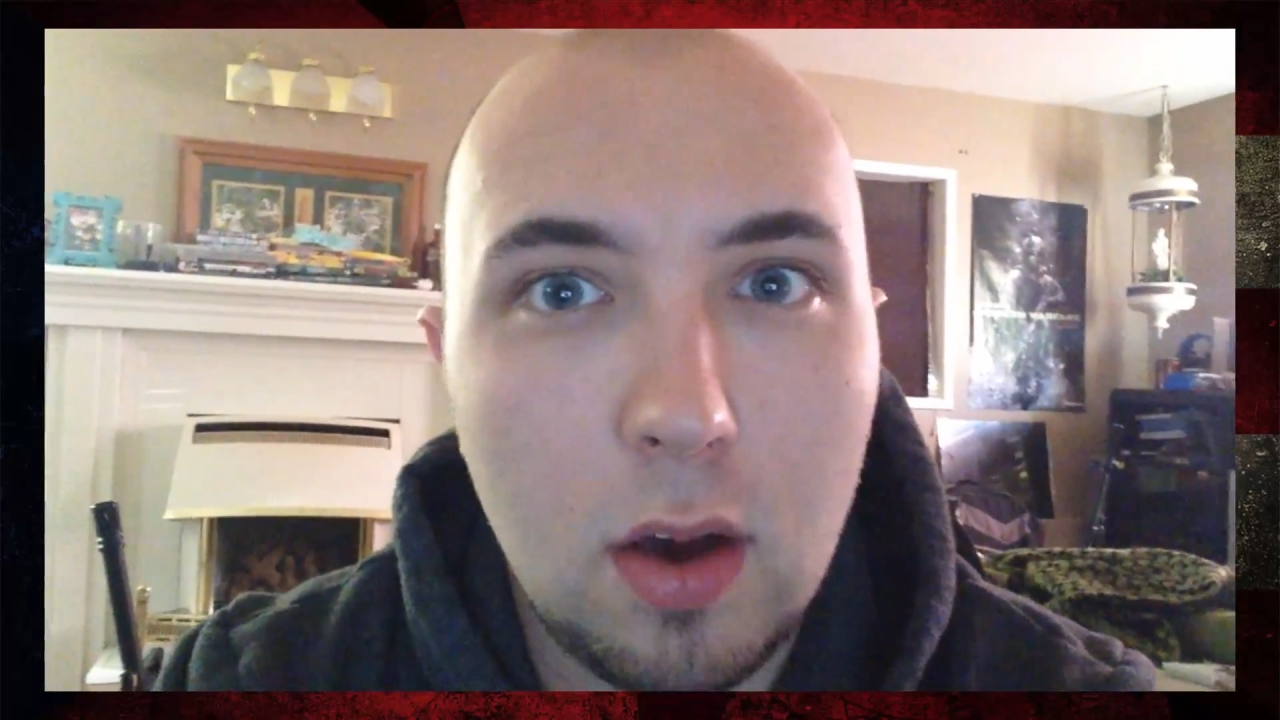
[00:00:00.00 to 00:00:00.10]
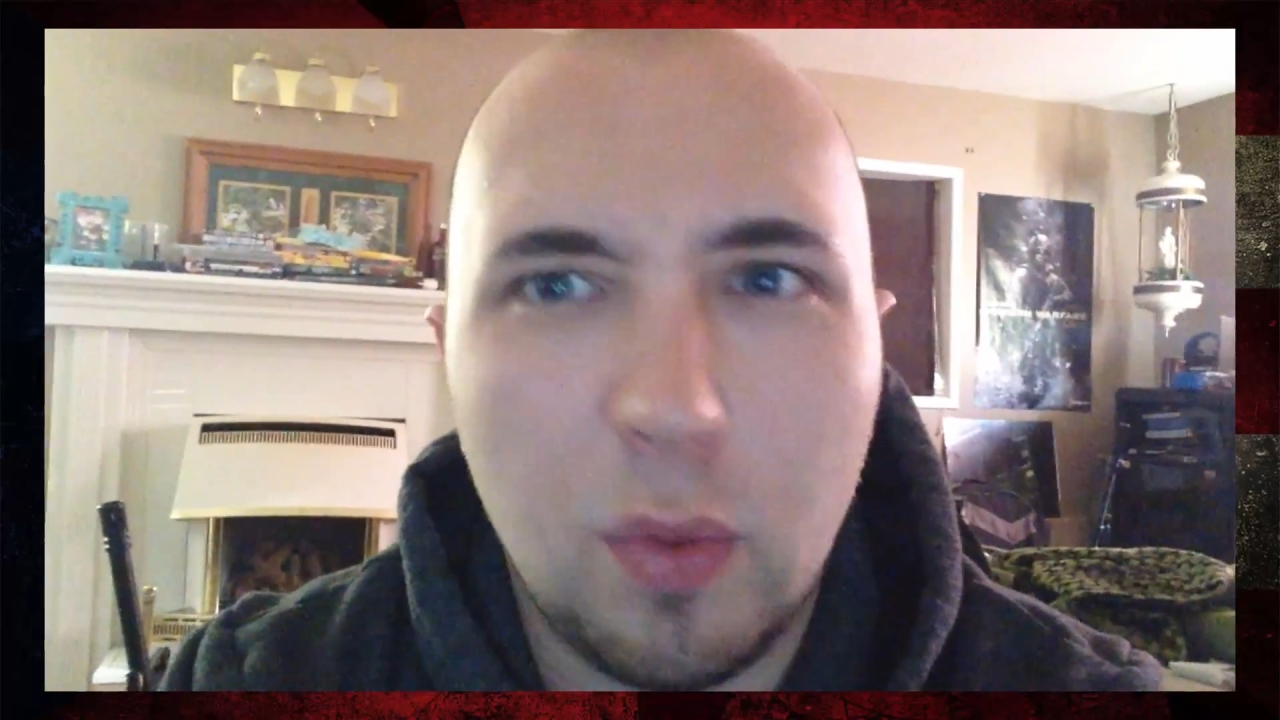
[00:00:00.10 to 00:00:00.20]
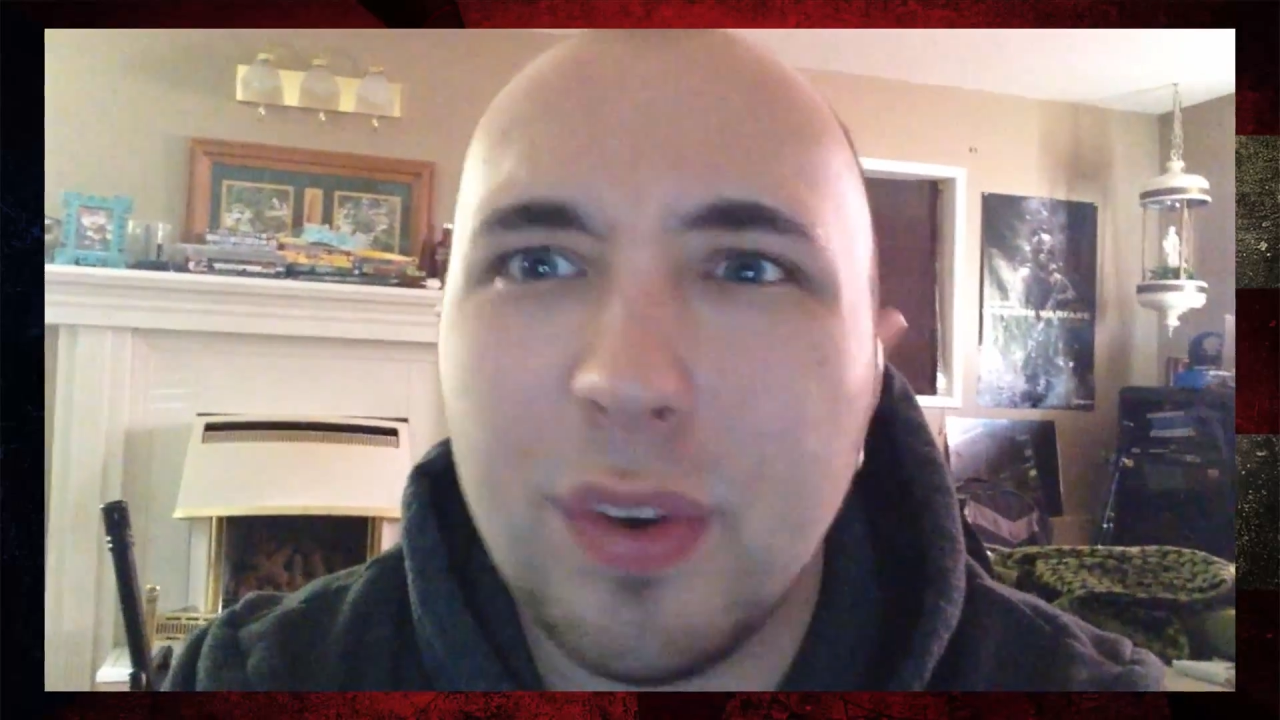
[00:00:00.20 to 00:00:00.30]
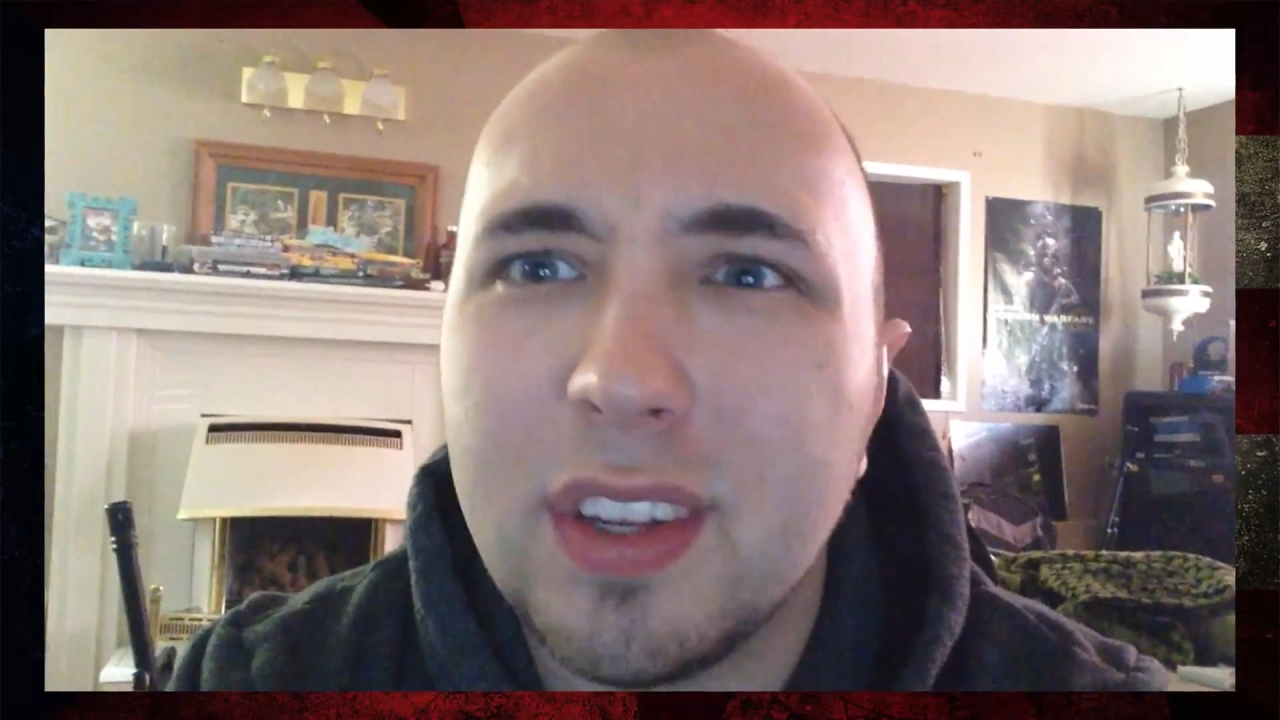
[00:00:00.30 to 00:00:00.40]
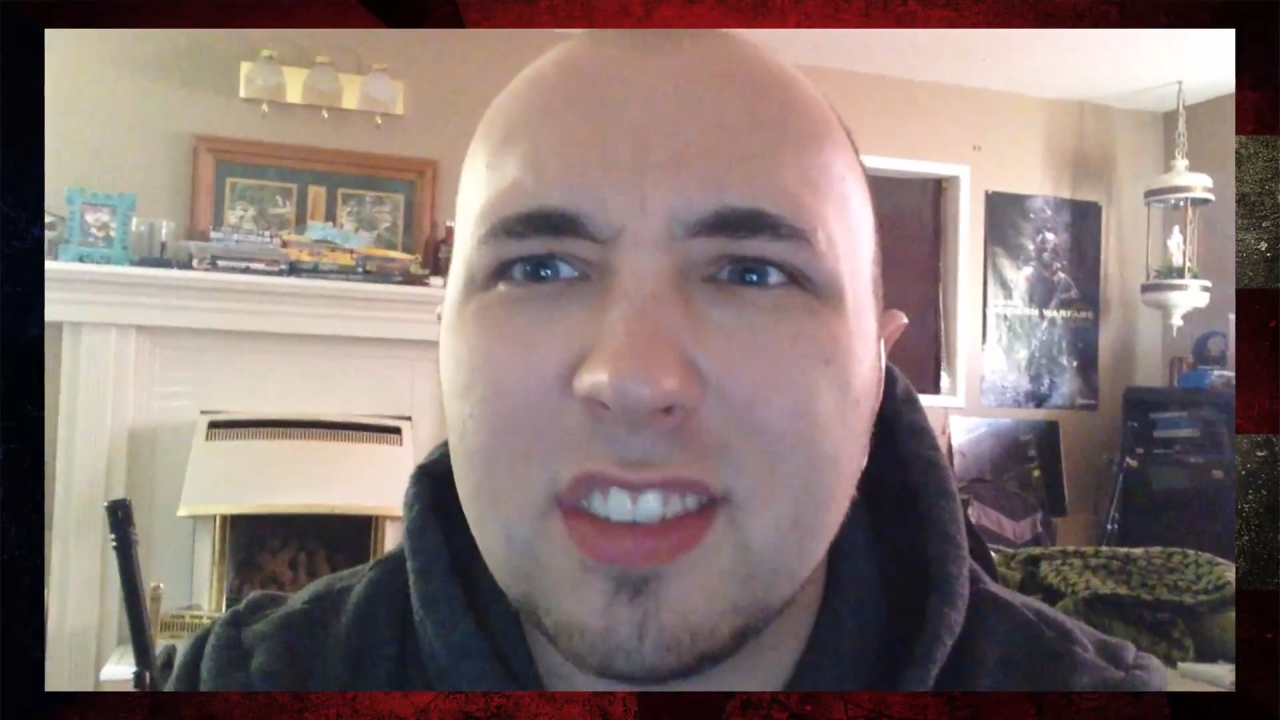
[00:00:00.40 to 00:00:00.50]

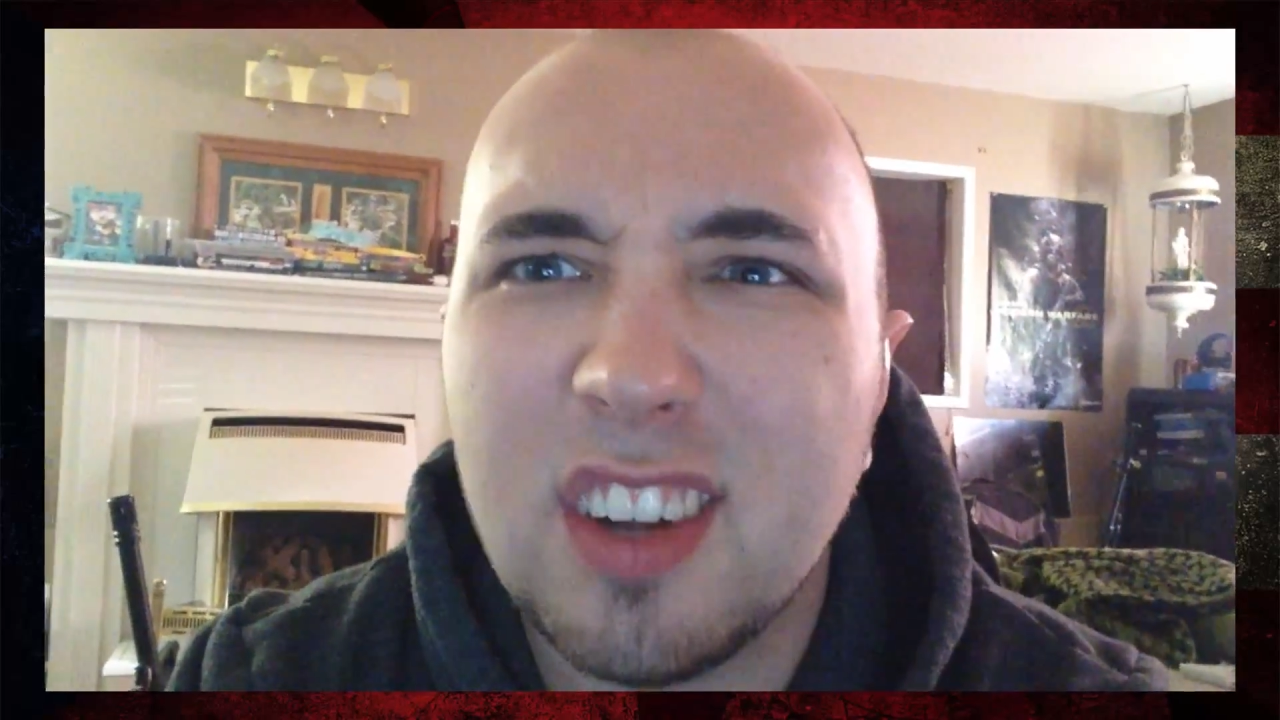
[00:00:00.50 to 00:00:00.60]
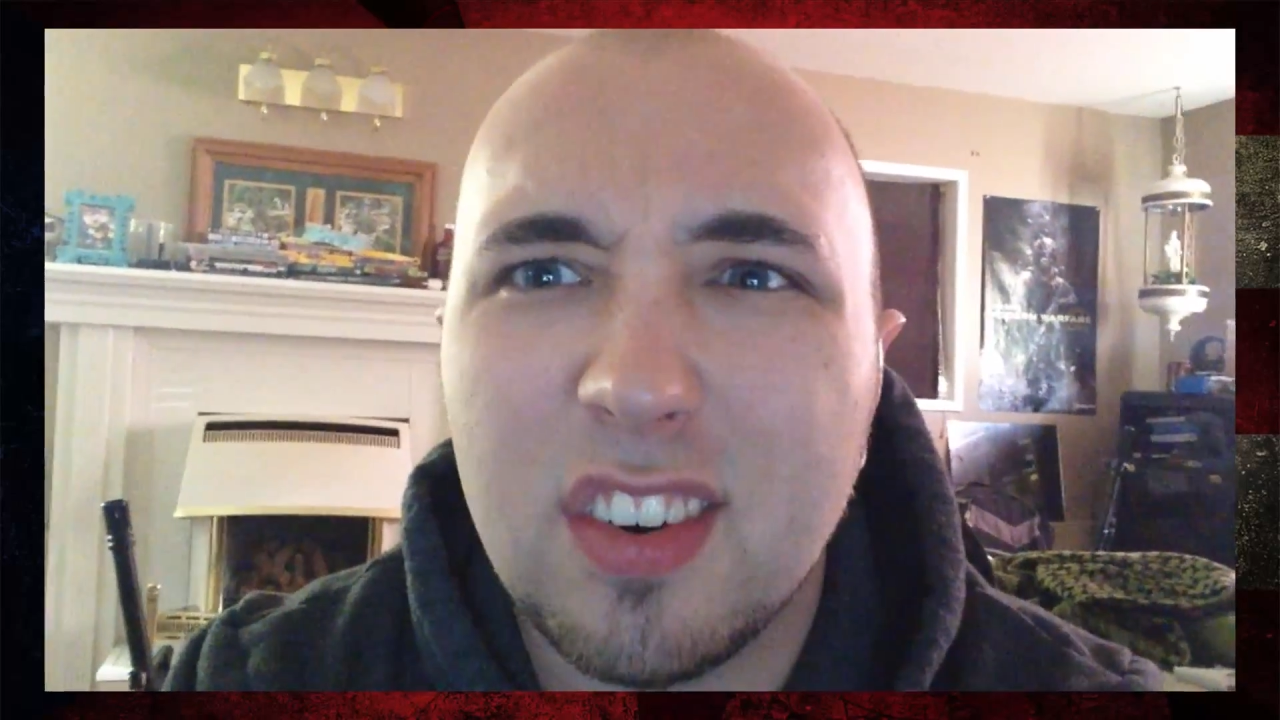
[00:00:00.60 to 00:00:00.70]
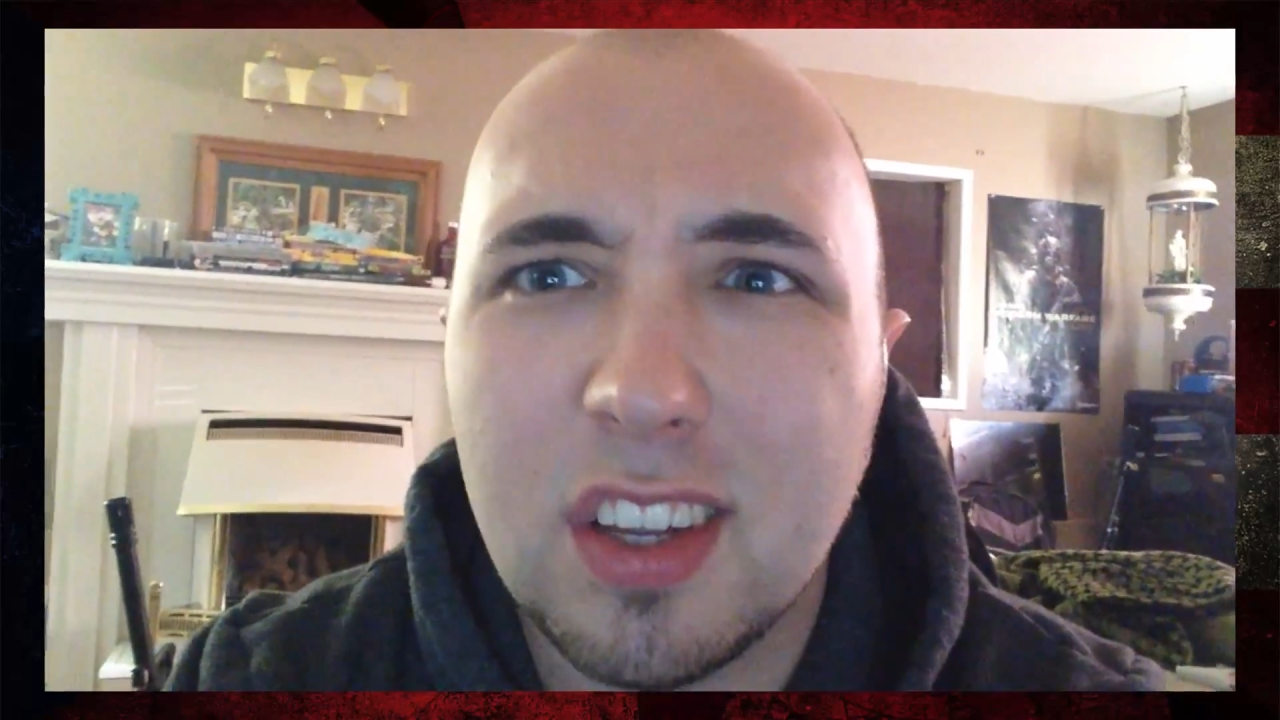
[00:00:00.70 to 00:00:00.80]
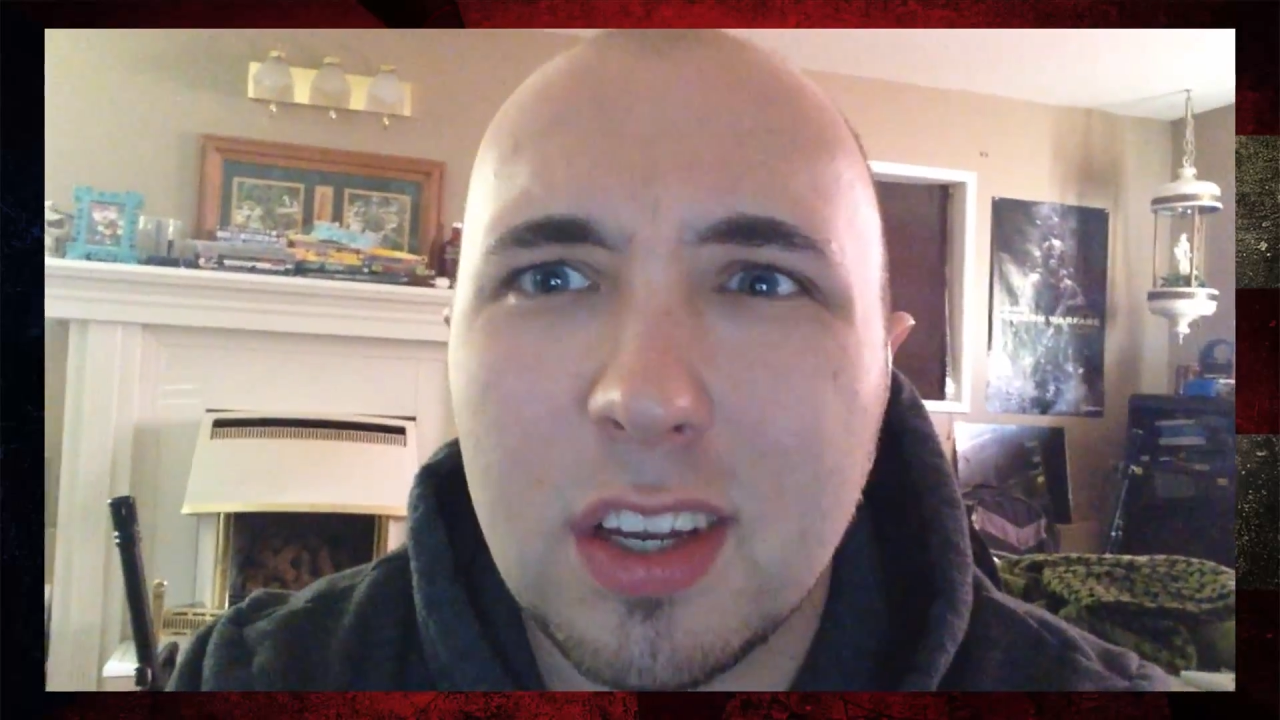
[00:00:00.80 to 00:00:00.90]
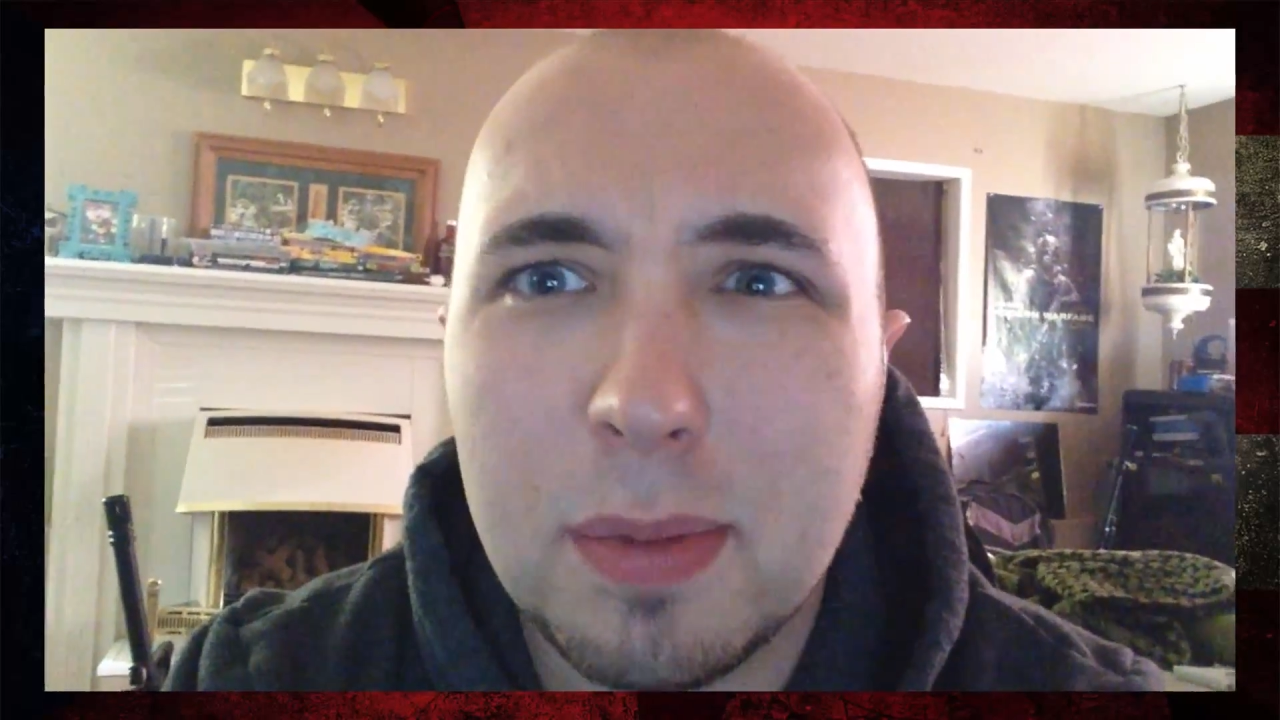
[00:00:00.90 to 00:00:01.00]
Well, it's not
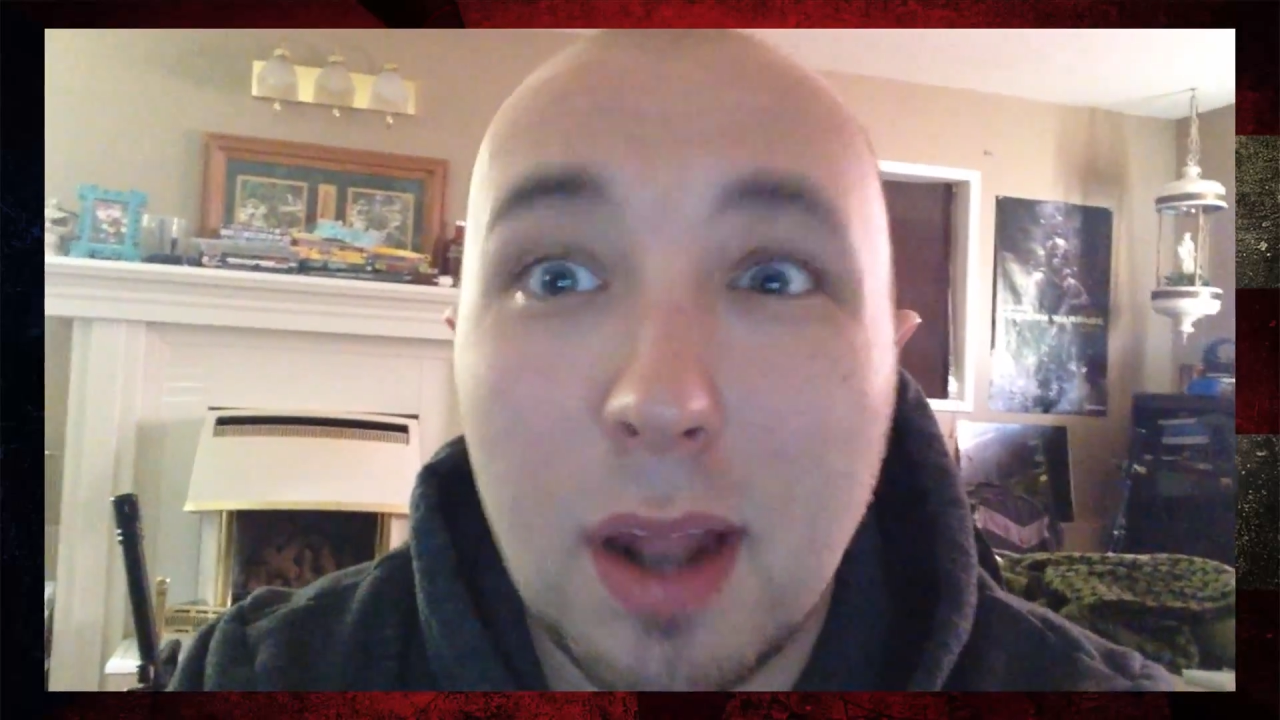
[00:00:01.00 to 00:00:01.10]
really going to be